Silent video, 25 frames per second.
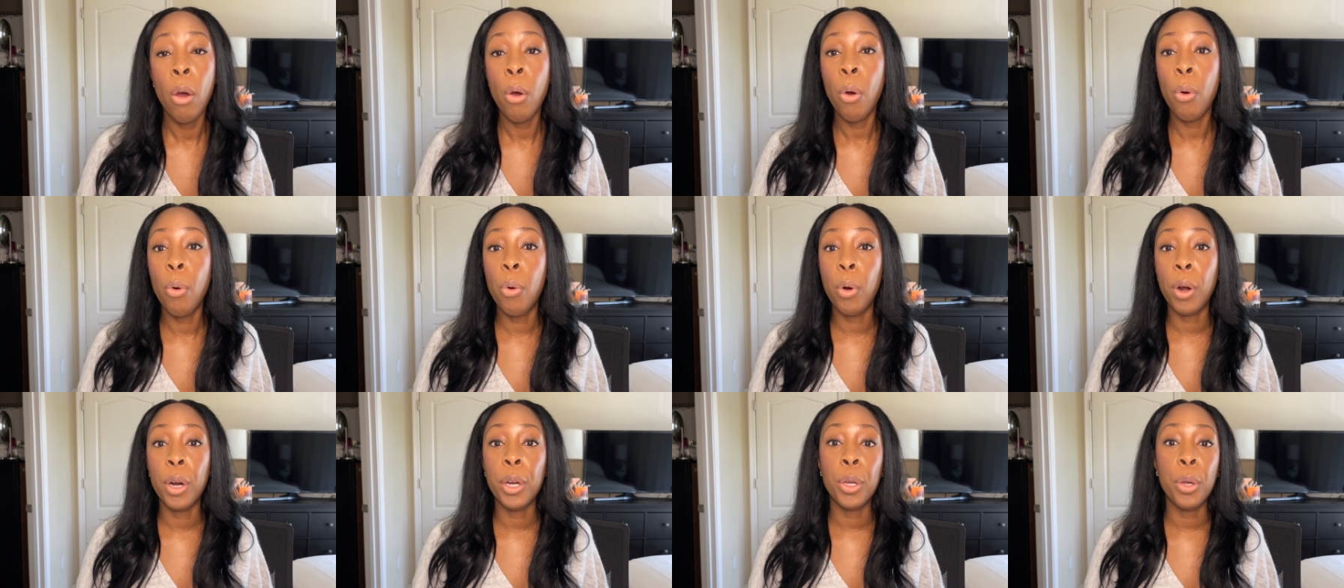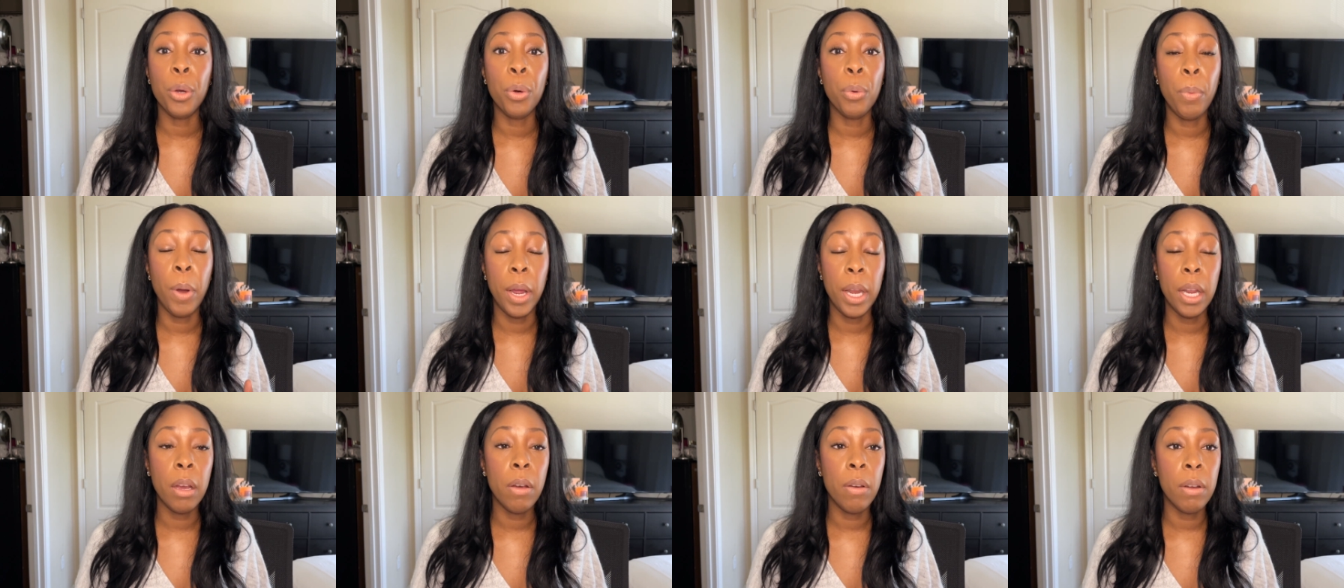or you're
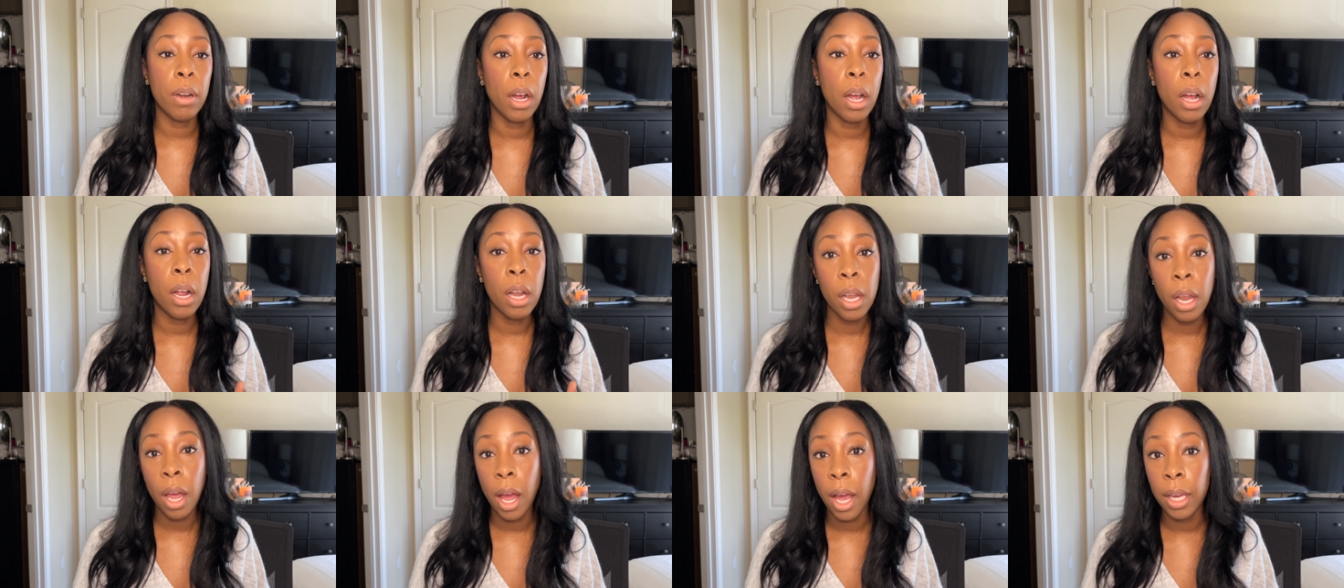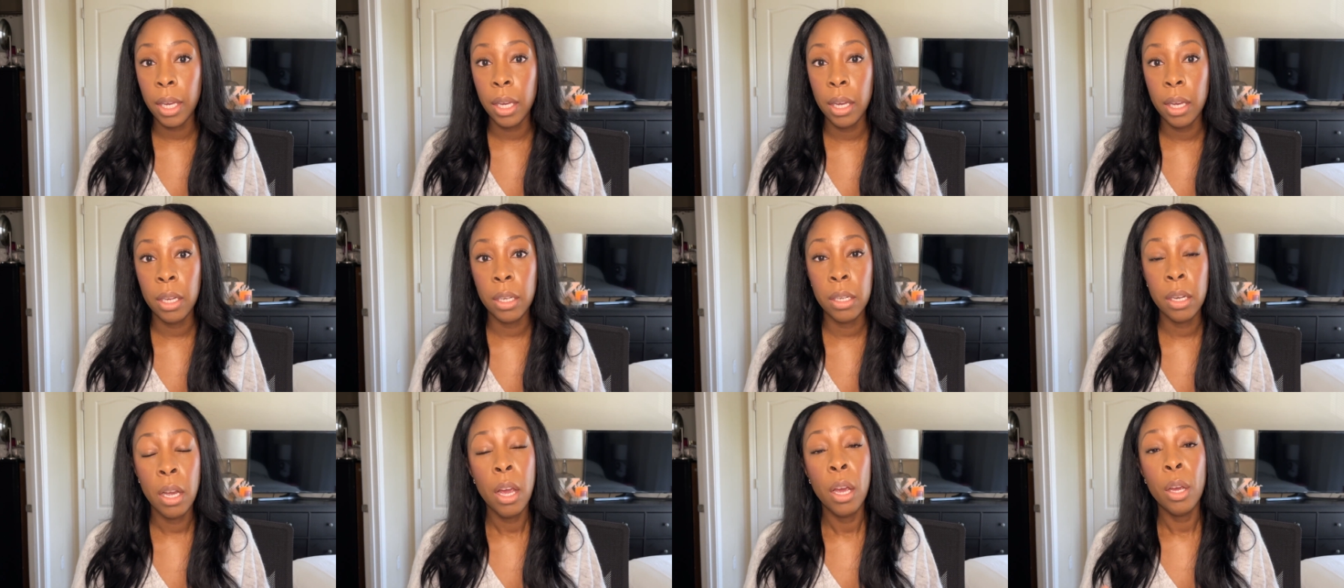waiting on a
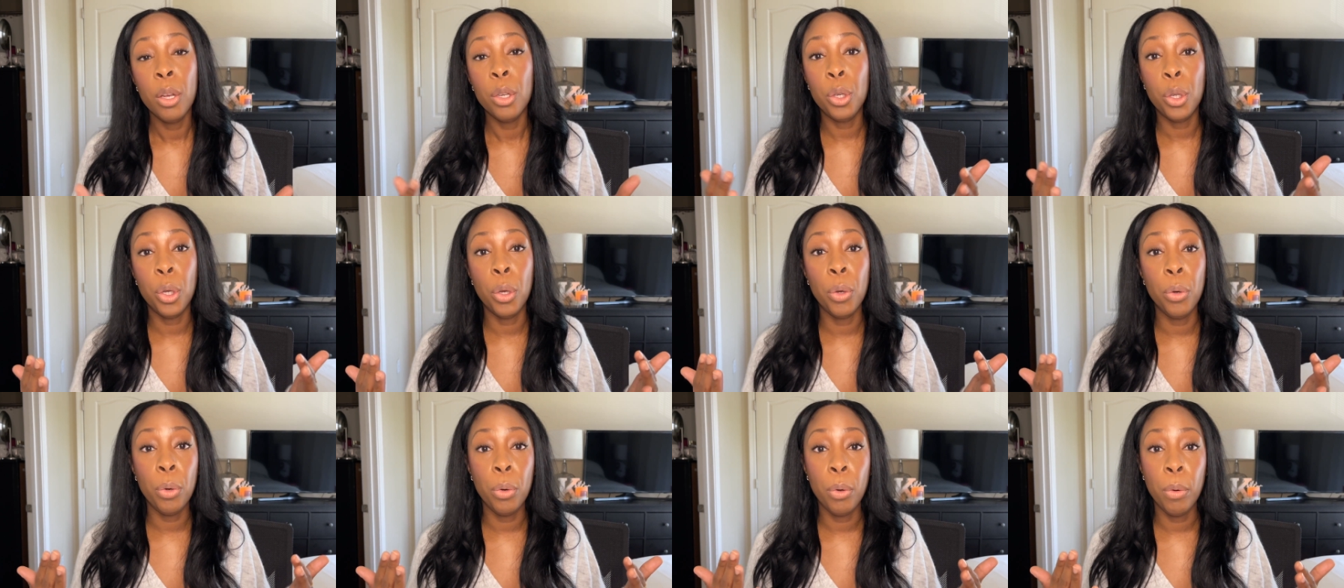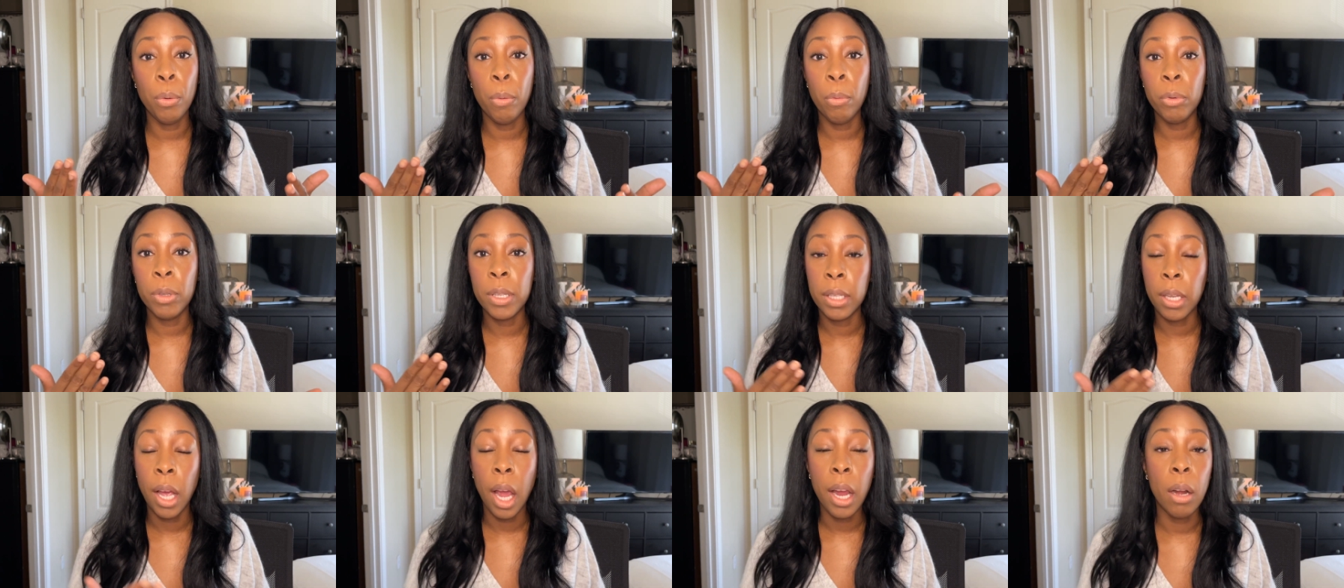client to
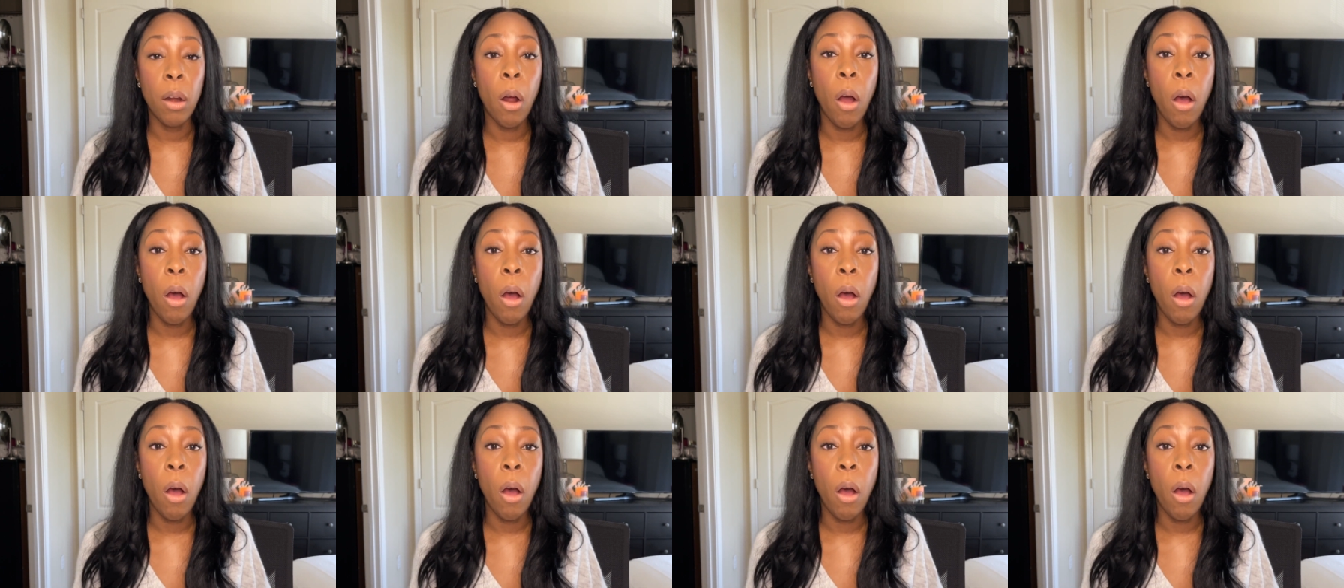sign